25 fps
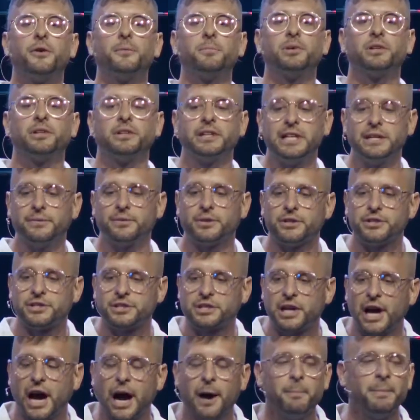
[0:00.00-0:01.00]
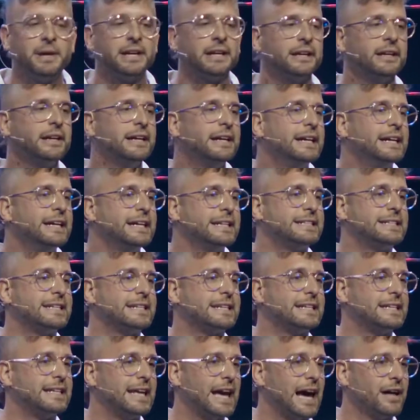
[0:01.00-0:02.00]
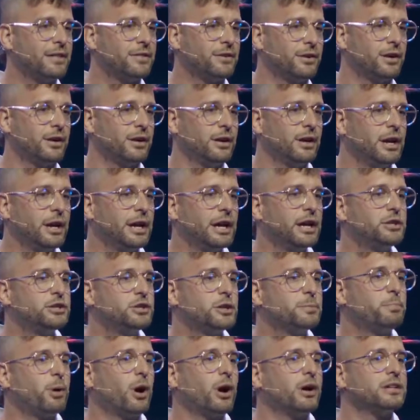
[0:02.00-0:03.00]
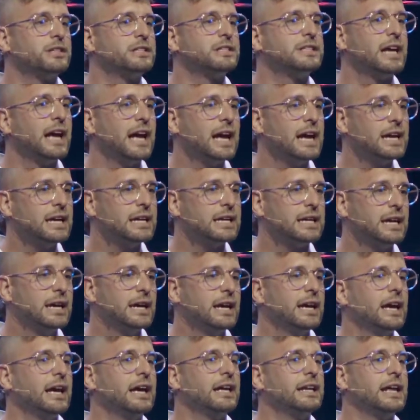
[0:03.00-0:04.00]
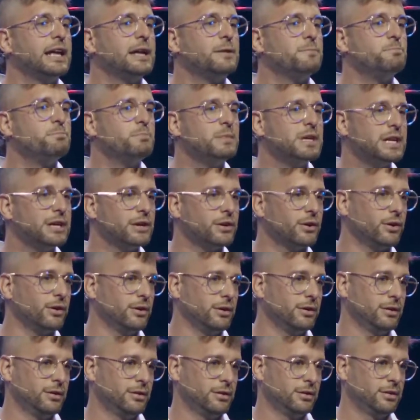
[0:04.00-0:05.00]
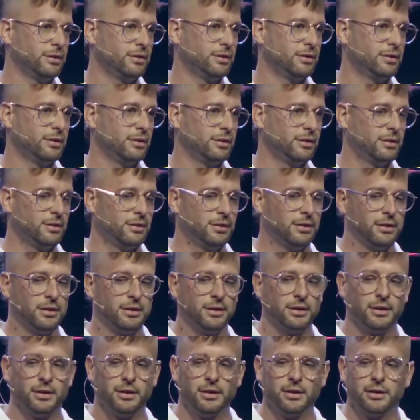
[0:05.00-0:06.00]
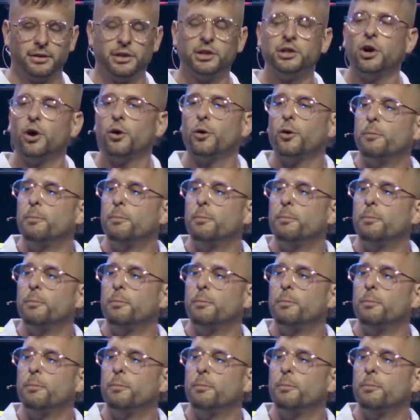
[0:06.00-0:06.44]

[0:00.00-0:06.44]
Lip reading: believers coming together and to partake in a meal. You know,